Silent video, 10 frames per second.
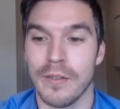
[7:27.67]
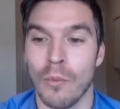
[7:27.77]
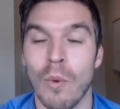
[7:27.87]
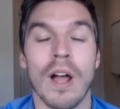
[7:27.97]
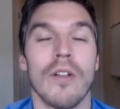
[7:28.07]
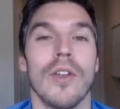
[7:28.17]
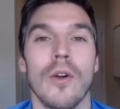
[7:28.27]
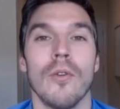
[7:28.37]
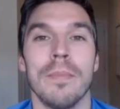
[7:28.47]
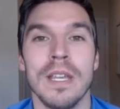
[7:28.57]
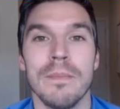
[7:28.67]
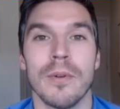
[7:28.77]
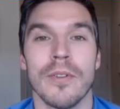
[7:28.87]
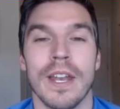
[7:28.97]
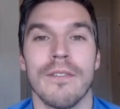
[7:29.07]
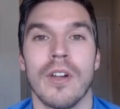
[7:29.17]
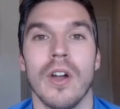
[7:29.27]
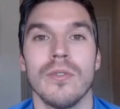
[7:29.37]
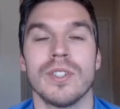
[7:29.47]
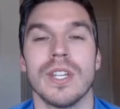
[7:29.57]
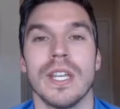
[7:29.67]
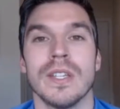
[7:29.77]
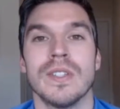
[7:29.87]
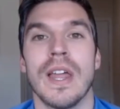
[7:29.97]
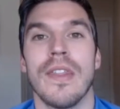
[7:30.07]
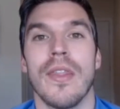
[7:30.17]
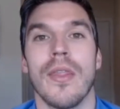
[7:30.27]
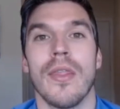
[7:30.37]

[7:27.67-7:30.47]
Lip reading: well-known people that I've coached is that